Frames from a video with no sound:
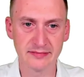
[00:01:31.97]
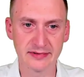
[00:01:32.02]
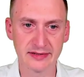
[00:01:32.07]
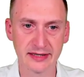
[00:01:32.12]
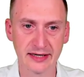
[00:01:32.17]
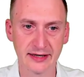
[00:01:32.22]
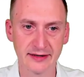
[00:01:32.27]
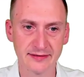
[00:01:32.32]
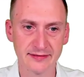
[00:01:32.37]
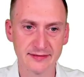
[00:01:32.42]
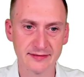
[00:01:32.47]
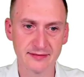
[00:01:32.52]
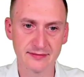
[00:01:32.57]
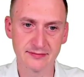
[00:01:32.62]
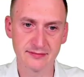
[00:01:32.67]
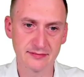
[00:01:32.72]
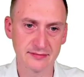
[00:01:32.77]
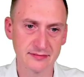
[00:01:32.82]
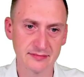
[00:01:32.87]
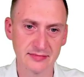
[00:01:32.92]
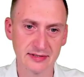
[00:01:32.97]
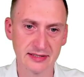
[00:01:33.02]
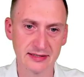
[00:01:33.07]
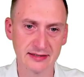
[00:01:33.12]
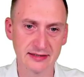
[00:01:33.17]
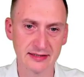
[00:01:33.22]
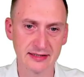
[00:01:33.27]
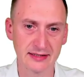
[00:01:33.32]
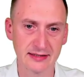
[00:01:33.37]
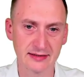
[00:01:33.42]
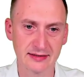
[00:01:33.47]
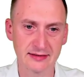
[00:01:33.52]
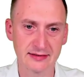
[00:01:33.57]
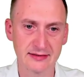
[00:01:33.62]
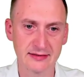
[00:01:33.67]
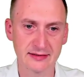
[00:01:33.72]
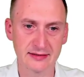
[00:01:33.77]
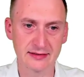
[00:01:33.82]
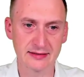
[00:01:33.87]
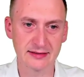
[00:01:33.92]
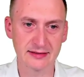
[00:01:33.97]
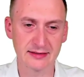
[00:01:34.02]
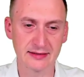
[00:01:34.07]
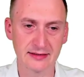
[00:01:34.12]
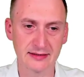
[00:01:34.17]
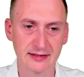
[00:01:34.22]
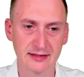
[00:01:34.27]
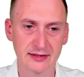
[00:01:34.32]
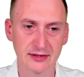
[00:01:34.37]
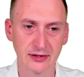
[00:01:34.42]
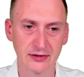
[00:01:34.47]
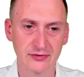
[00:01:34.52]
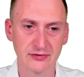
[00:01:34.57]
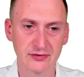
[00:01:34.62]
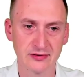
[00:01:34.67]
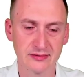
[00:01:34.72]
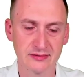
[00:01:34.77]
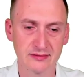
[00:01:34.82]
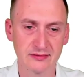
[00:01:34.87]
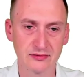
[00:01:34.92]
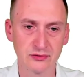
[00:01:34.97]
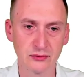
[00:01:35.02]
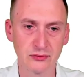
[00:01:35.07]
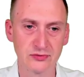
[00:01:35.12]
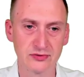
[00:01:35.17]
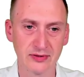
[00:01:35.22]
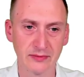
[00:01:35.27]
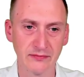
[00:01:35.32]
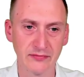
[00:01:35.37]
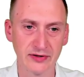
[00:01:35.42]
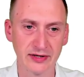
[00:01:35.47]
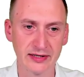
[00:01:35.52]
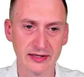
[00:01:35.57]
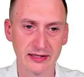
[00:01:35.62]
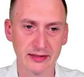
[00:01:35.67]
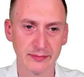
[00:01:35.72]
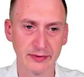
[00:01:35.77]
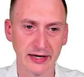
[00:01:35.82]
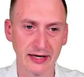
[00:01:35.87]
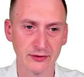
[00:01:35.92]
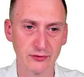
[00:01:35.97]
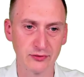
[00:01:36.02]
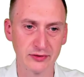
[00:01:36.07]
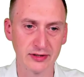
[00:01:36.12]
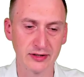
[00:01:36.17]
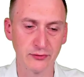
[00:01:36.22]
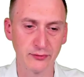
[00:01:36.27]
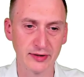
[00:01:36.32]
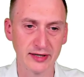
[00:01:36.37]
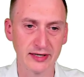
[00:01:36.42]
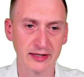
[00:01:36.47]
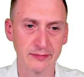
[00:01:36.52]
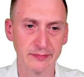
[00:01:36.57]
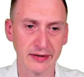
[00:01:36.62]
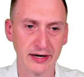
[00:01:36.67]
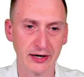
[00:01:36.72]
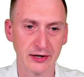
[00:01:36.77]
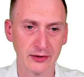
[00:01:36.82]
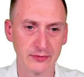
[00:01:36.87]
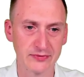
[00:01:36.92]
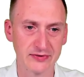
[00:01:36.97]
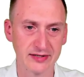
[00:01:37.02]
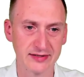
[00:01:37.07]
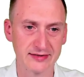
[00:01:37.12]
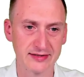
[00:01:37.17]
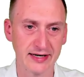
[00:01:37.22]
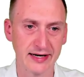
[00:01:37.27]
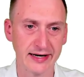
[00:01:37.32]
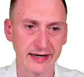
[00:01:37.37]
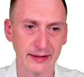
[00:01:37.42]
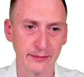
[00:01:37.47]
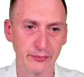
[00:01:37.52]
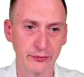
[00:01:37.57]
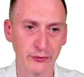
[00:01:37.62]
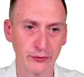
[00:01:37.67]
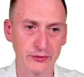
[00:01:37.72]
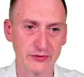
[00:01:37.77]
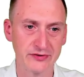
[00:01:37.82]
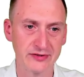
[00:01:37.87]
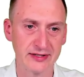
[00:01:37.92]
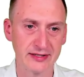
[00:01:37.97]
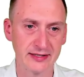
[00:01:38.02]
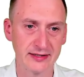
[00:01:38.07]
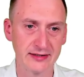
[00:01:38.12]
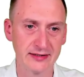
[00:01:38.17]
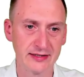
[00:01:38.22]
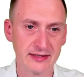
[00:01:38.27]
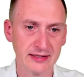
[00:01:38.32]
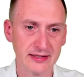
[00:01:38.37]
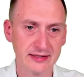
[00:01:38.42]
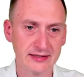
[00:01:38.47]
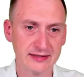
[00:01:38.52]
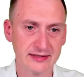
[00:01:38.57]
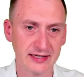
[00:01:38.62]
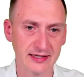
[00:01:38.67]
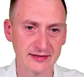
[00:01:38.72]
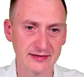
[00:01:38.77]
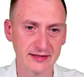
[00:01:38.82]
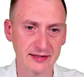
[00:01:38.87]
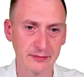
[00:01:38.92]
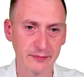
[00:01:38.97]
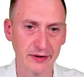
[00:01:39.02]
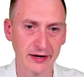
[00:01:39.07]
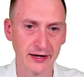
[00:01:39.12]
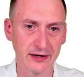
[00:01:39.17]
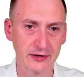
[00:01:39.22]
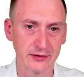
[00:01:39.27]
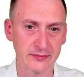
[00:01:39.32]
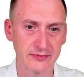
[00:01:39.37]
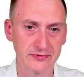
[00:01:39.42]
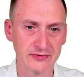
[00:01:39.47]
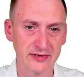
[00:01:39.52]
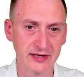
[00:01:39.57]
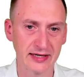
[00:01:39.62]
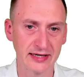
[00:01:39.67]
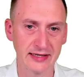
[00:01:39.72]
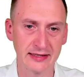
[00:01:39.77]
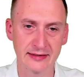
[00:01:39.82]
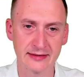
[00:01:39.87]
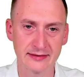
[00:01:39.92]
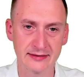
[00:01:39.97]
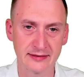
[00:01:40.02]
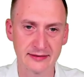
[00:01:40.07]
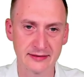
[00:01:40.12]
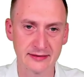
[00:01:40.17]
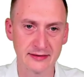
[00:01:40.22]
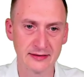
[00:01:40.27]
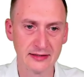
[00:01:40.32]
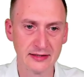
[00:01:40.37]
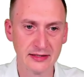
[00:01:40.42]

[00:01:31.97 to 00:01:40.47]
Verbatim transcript: yes, it it it it does do something here, but actually creating backups has a higher priority than testing backups. And uh,